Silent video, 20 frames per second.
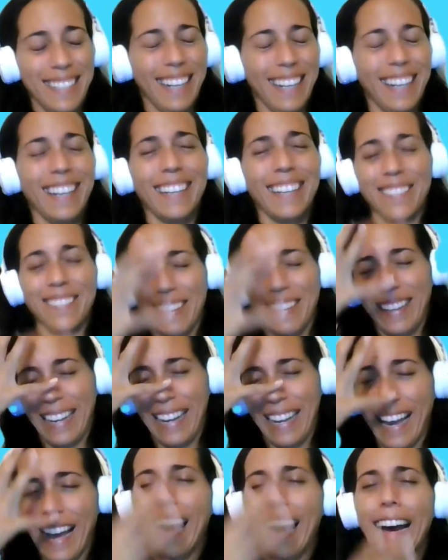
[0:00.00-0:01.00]

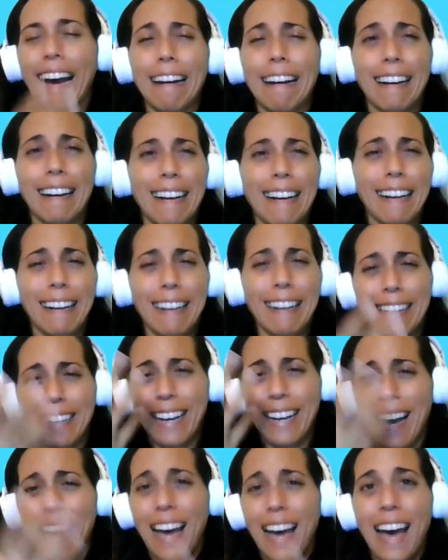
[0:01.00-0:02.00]
Literally.
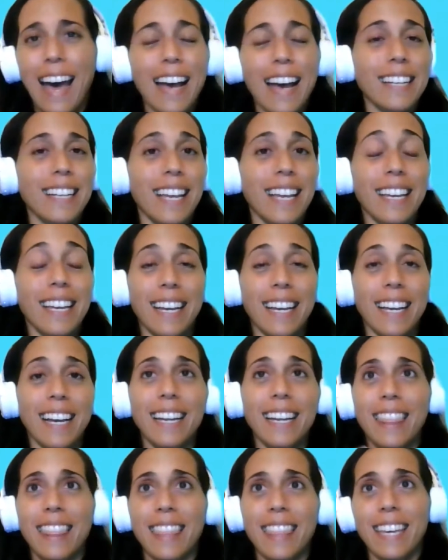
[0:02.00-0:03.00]

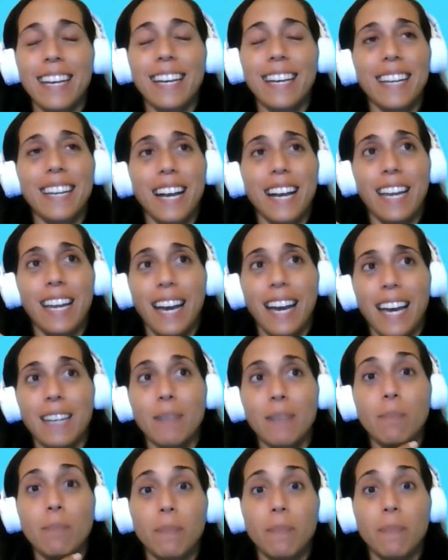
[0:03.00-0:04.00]
I think I had